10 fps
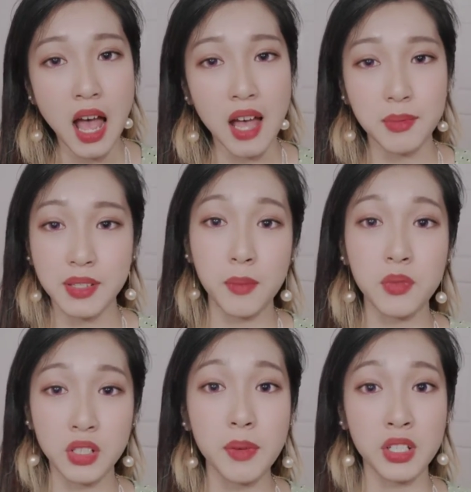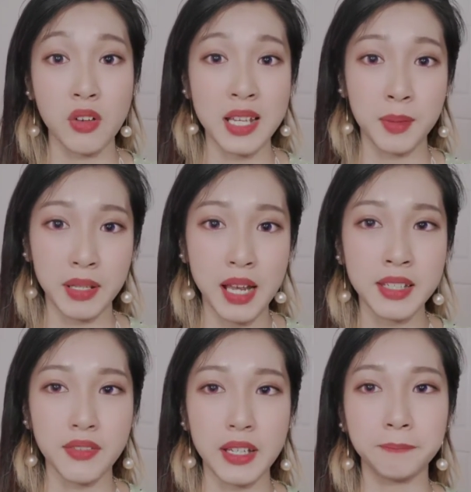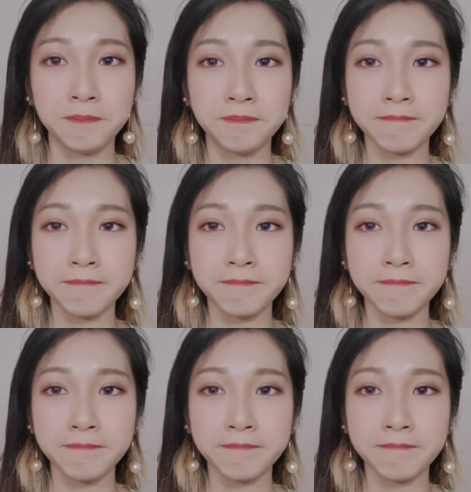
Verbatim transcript: have been subject to much harassment because of it.